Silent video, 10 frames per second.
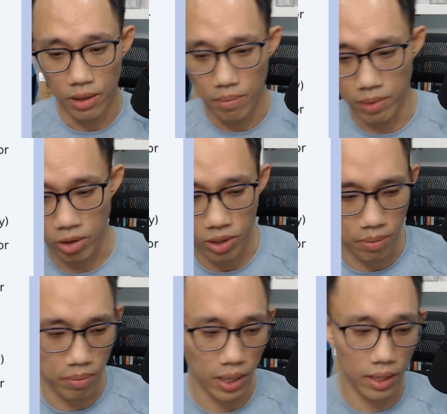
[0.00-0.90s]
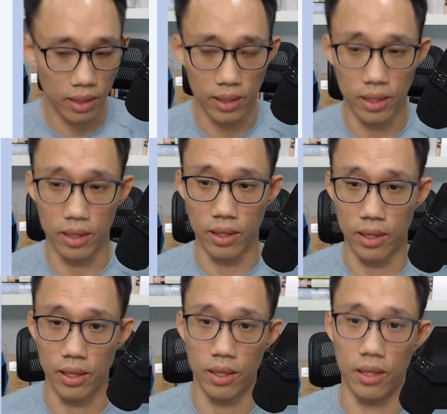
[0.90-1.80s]
bearing in mind
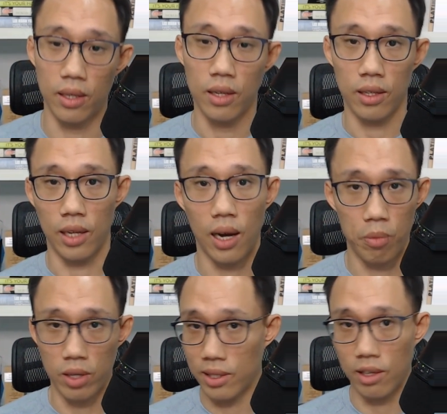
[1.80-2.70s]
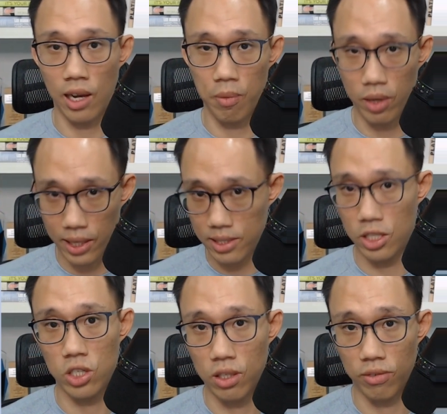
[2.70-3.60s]
the
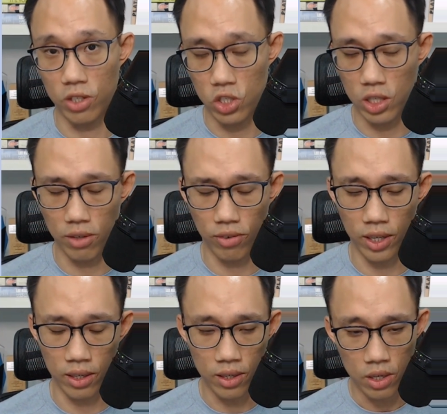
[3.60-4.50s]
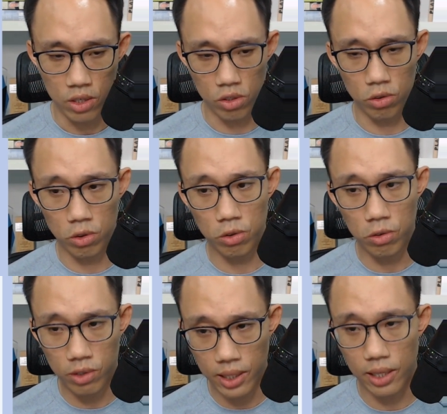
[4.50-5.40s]
harmonization of the GFA. So you
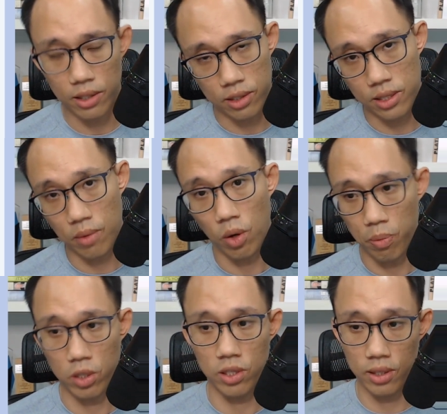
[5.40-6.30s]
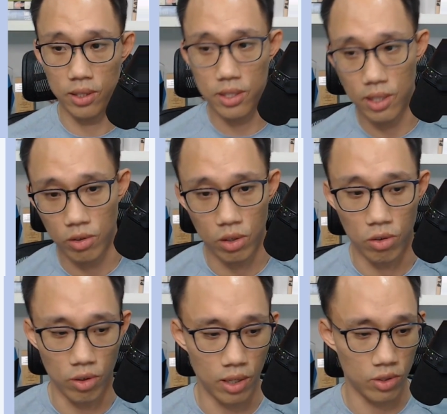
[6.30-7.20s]
get some opportunities down the
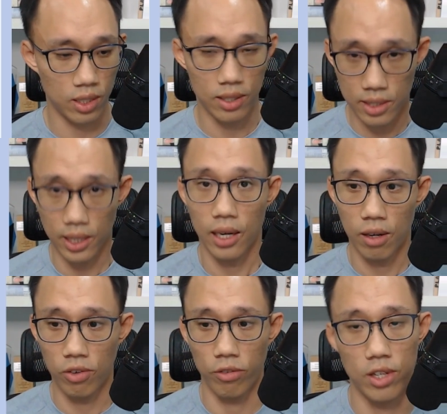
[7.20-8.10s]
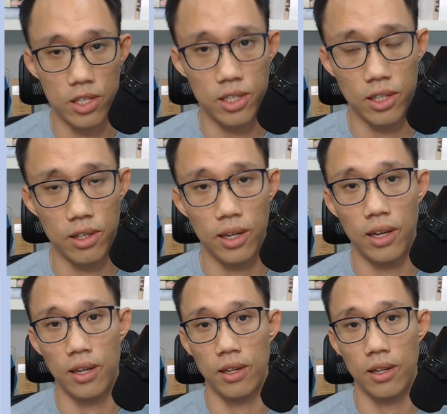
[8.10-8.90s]
road, I would say in the second half of this year and